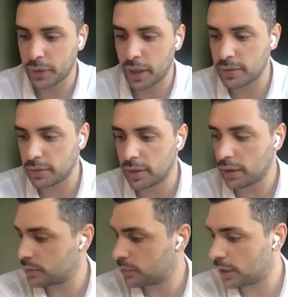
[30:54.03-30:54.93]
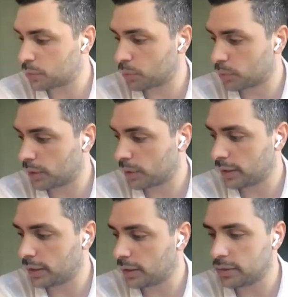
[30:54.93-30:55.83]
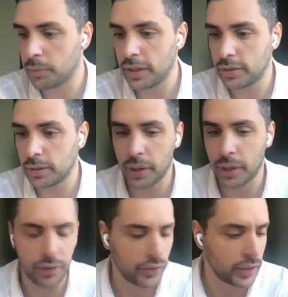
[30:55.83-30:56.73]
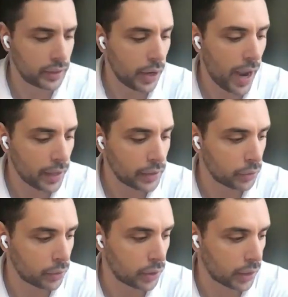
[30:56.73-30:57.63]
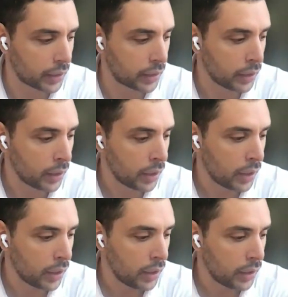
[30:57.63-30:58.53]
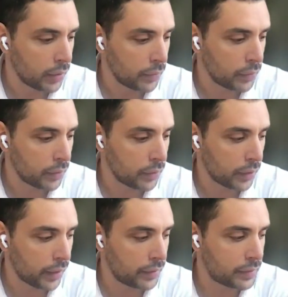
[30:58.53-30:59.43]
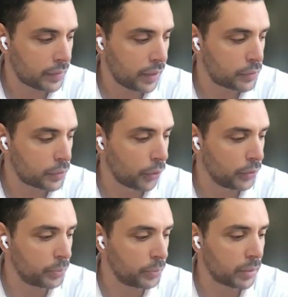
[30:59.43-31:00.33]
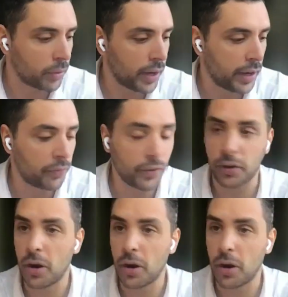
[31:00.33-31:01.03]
that's what really is amazing. But I think you have to, like, it's going to be rare for a